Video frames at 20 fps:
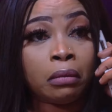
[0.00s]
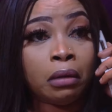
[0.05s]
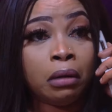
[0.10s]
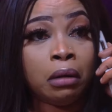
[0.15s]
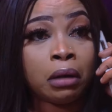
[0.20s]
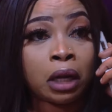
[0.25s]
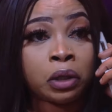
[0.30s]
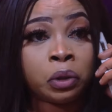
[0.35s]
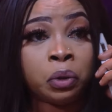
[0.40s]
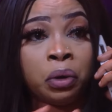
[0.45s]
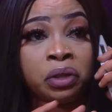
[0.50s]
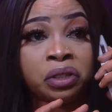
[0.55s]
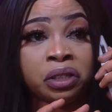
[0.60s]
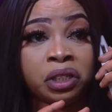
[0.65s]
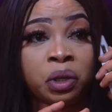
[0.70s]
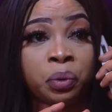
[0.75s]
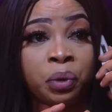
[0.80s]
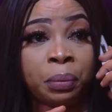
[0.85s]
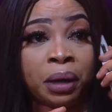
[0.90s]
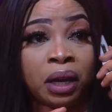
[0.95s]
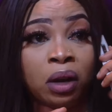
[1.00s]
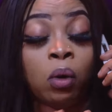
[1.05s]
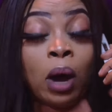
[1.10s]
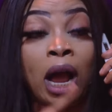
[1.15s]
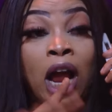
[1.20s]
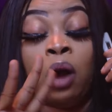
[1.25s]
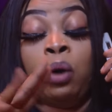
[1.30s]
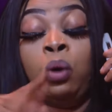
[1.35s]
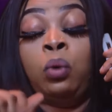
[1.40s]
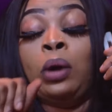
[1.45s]
Look at who wants to deal with me.
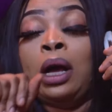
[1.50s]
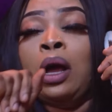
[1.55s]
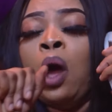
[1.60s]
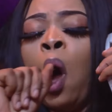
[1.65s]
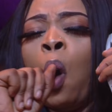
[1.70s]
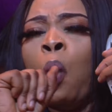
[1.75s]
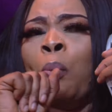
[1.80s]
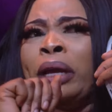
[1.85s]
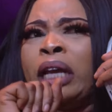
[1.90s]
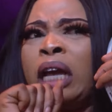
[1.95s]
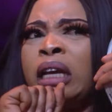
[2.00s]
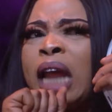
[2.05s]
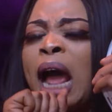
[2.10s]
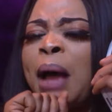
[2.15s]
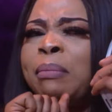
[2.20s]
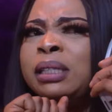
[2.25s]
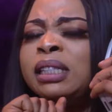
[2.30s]
Oh my God, I'm